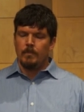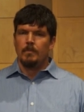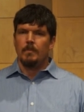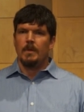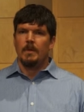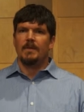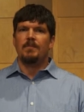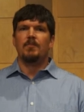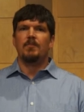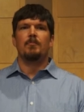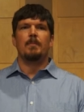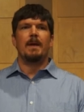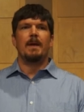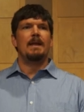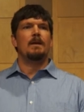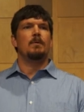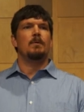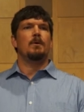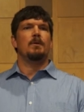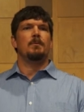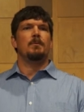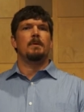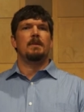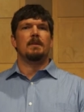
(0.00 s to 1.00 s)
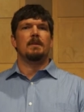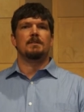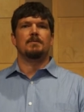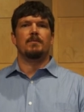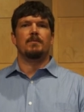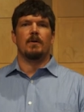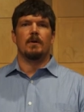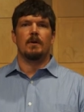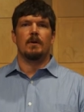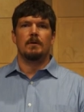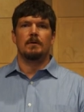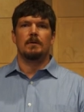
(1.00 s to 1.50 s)
if you've made it with me this
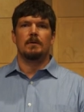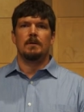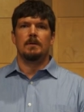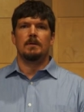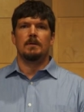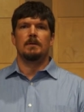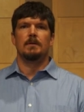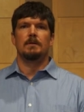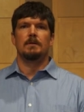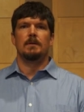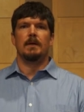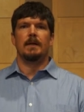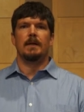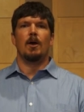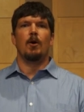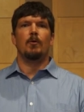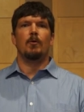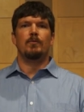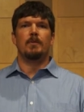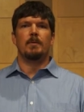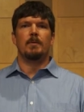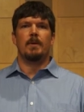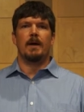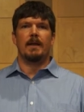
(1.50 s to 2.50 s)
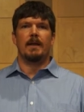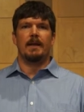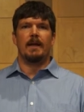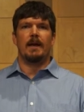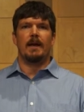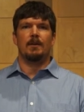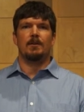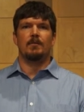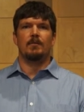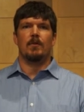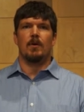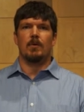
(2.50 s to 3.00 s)
far, and hopefully by now
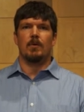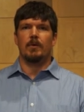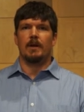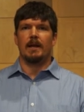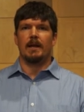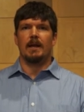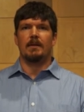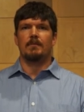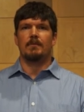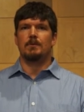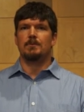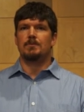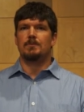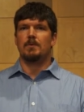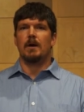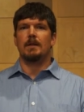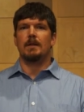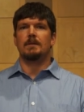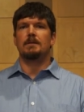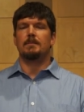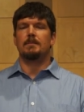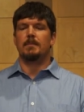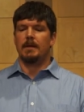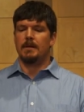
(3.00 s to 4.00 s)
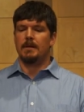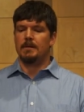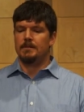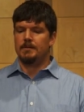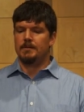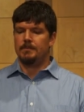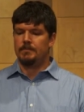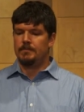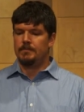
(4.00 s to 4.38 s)
you've all run out of those rotten tomatoes.